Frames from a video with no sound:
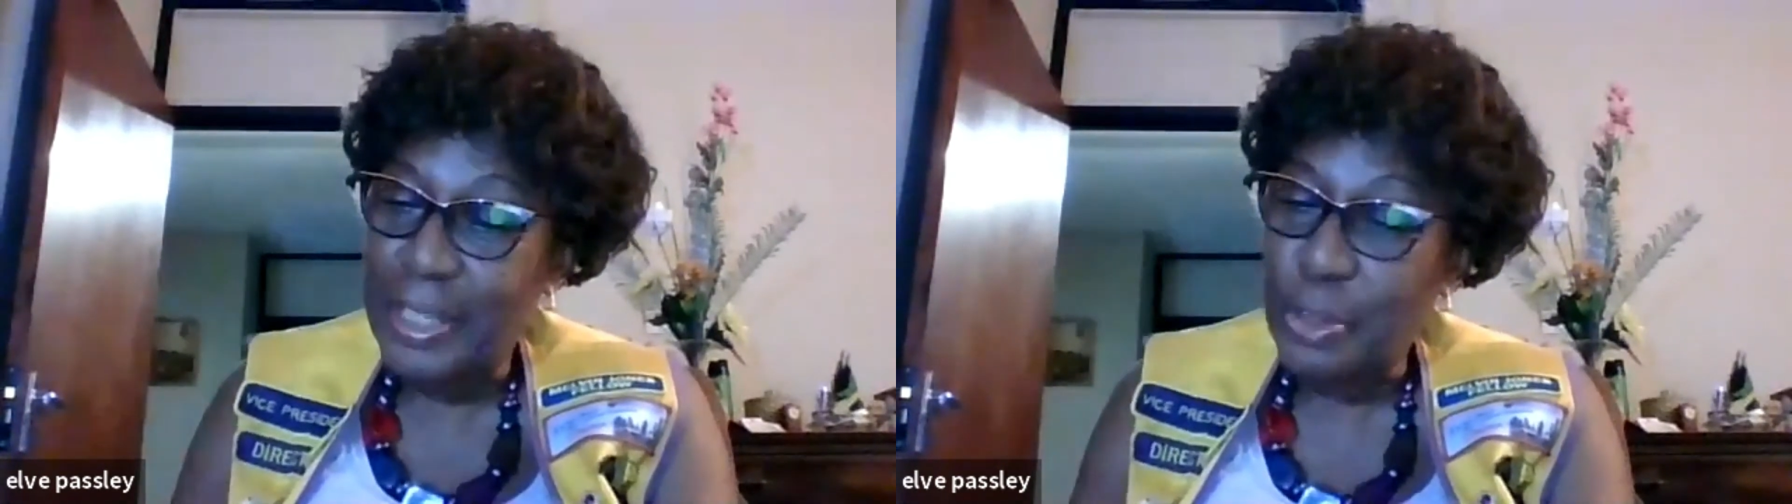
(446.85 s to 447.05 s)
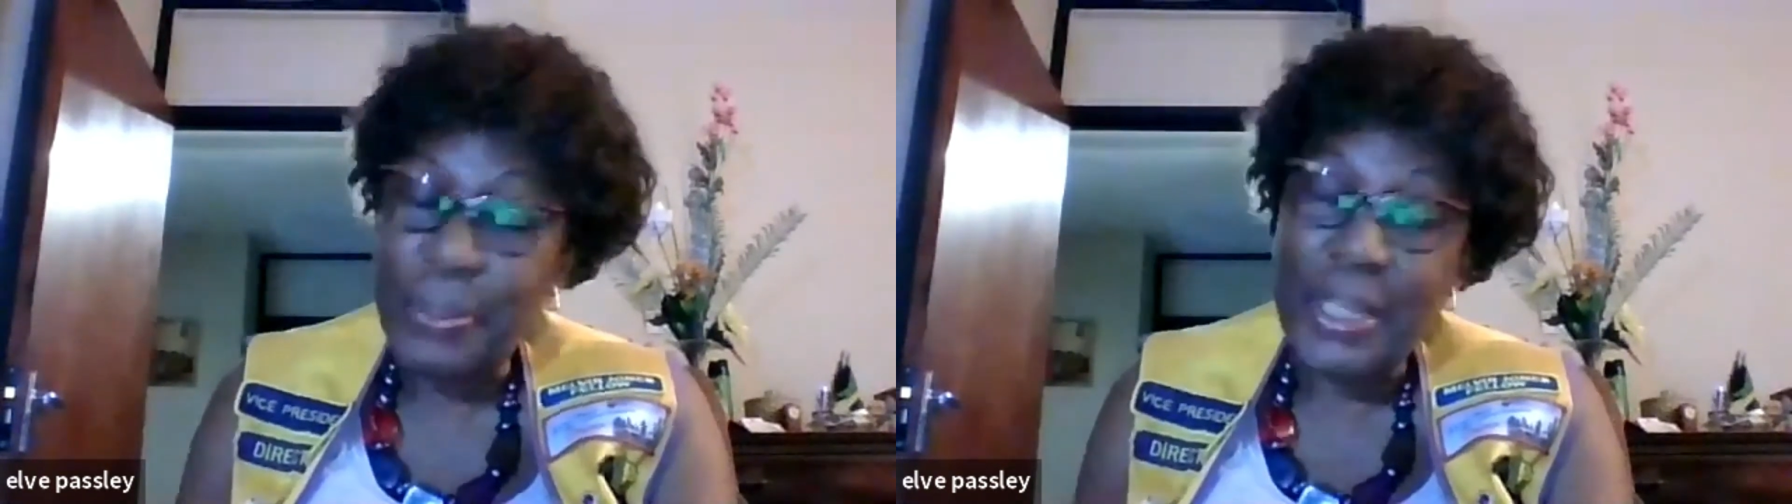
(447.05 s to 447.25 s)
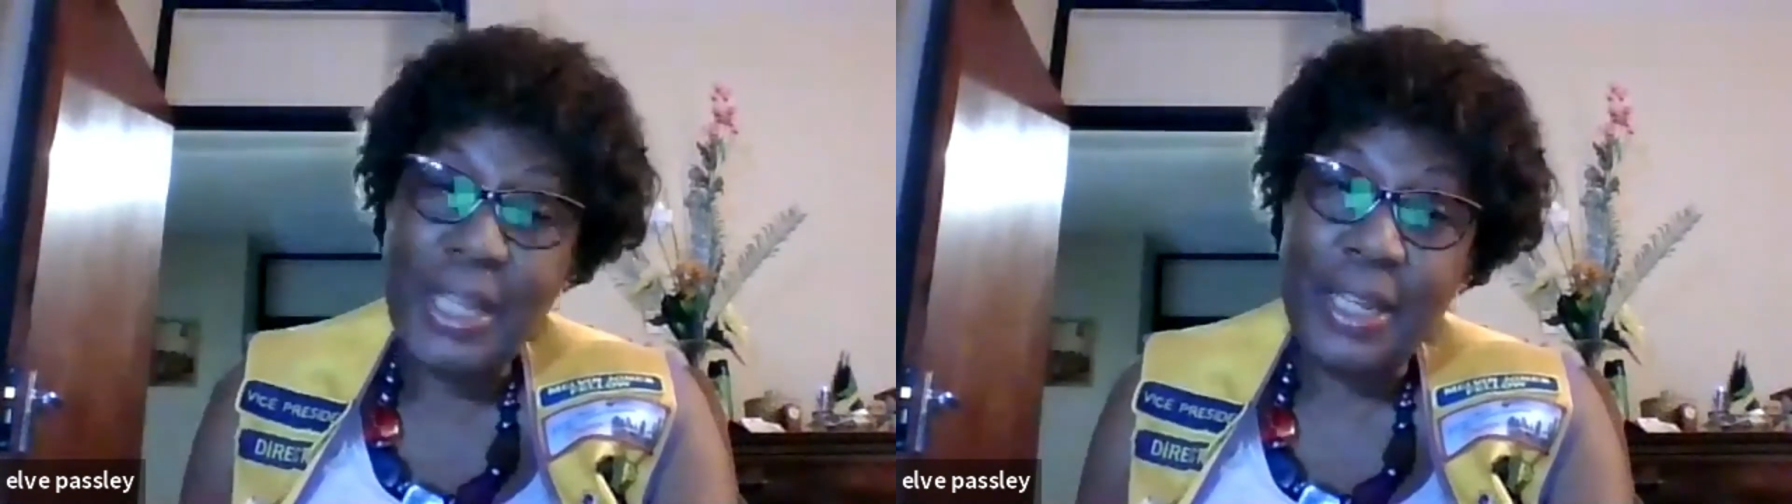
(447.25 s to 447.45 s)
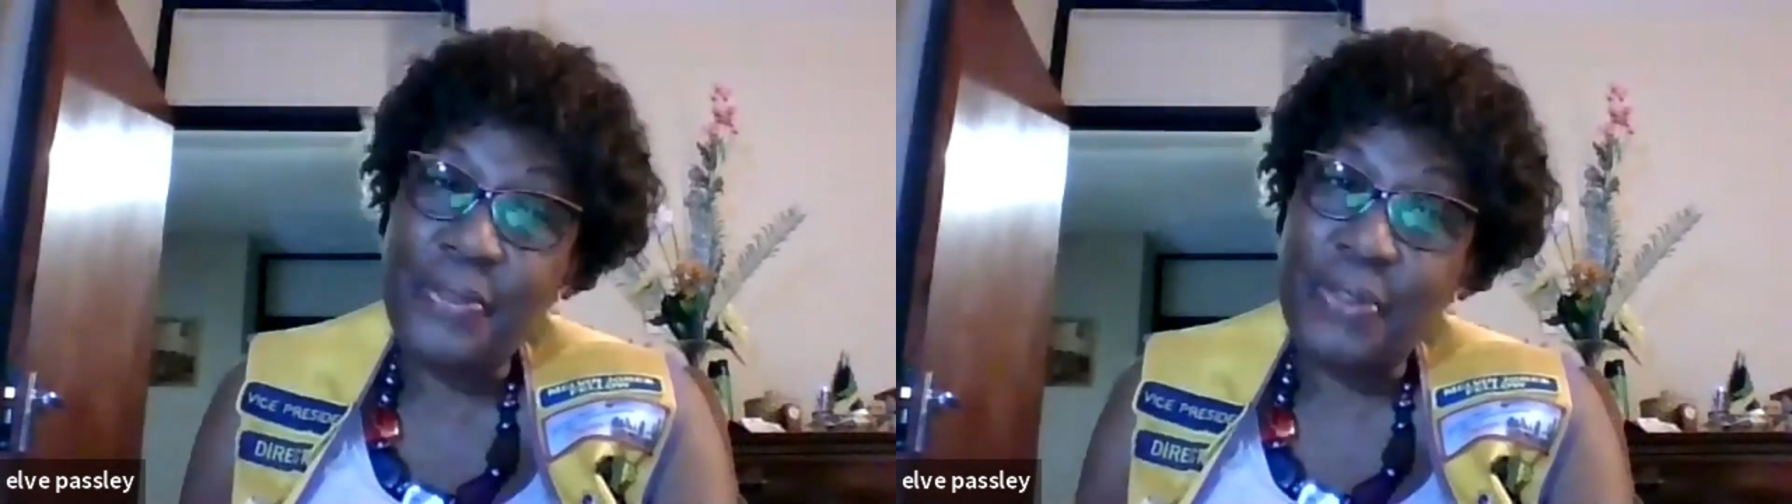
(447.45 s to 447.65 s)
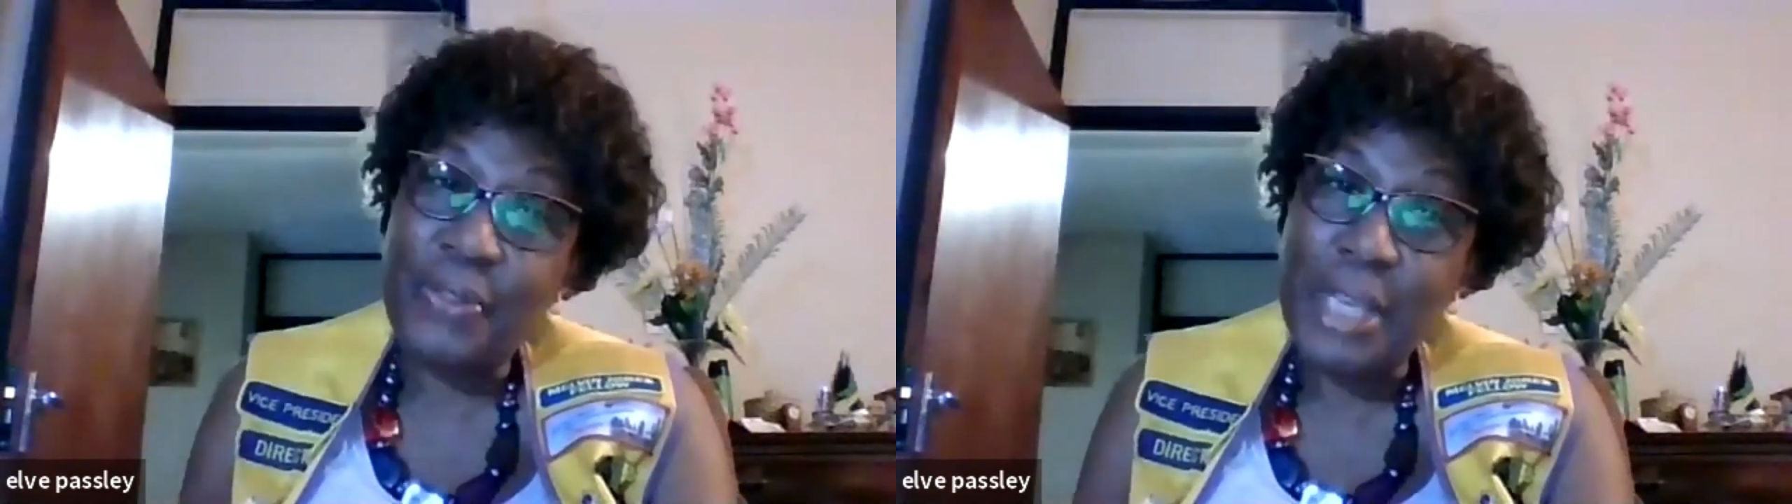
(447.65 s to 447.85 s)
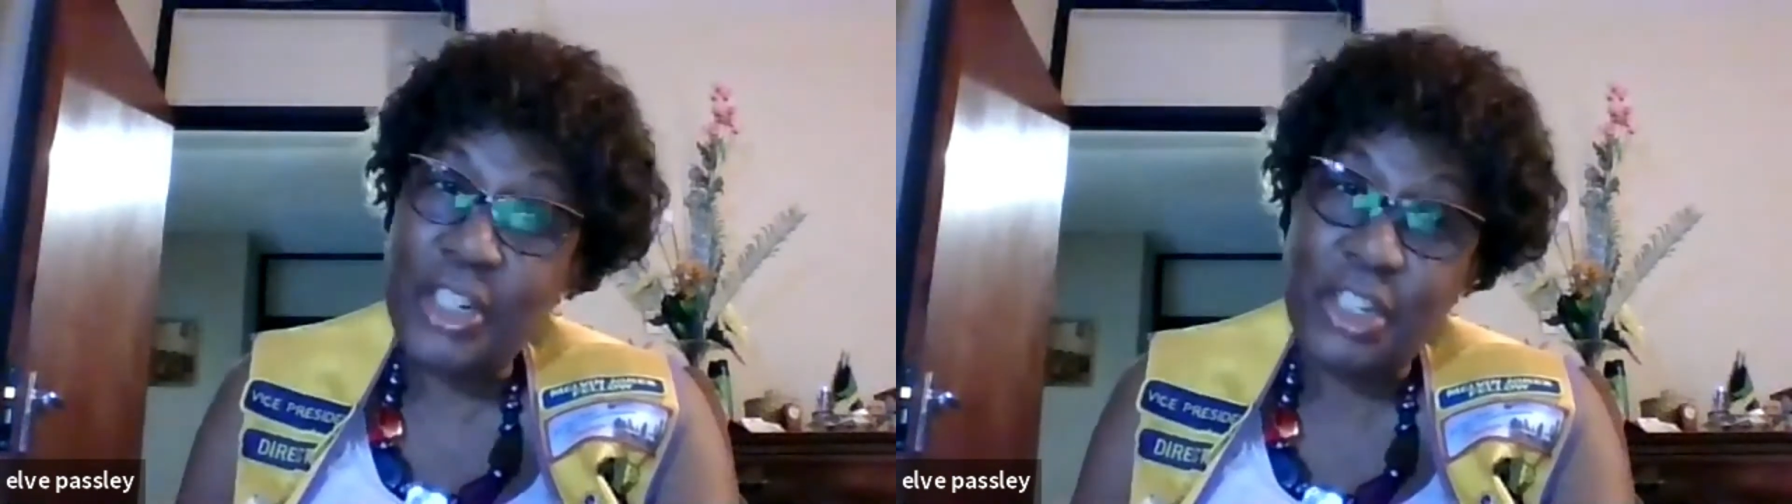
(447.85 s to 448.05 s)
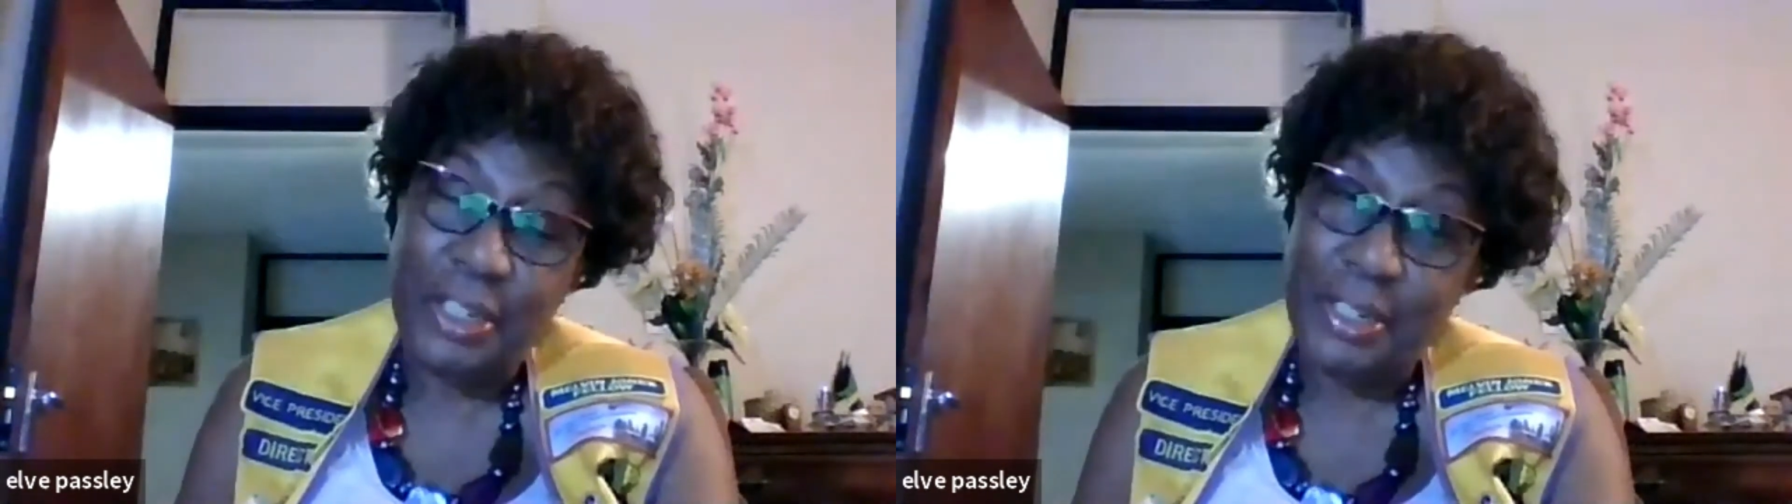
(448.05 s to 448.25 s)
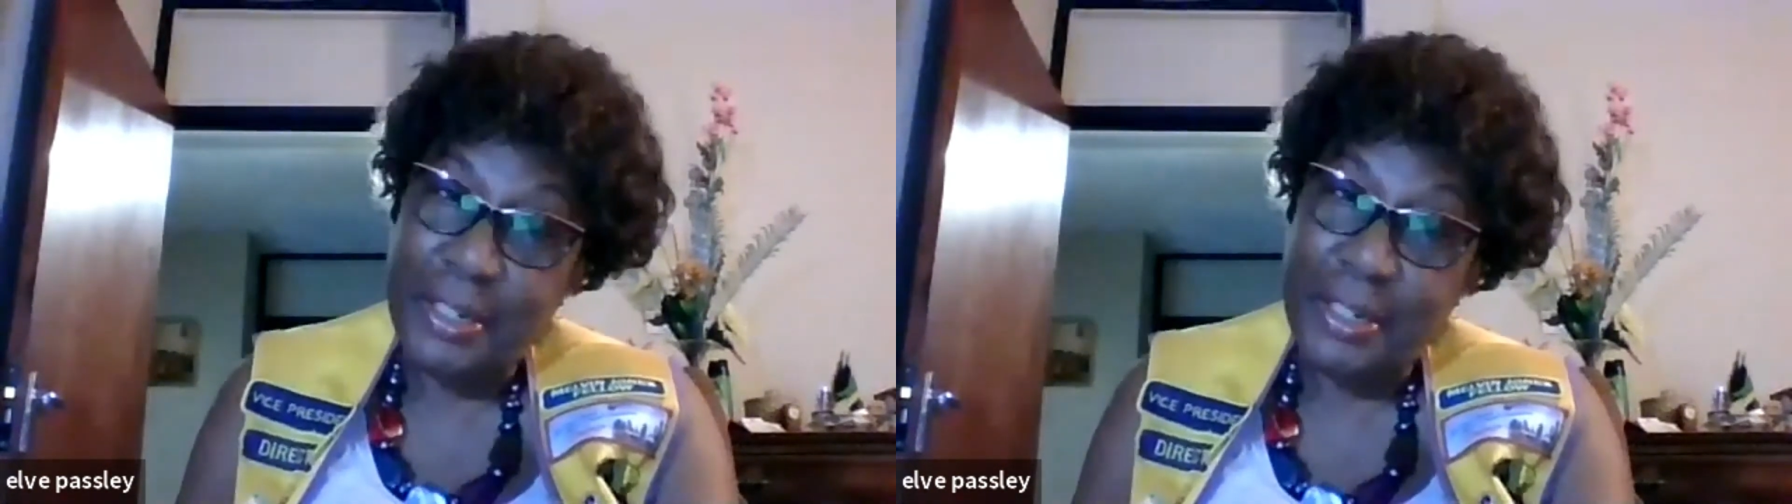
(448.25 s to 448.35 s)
obtain information?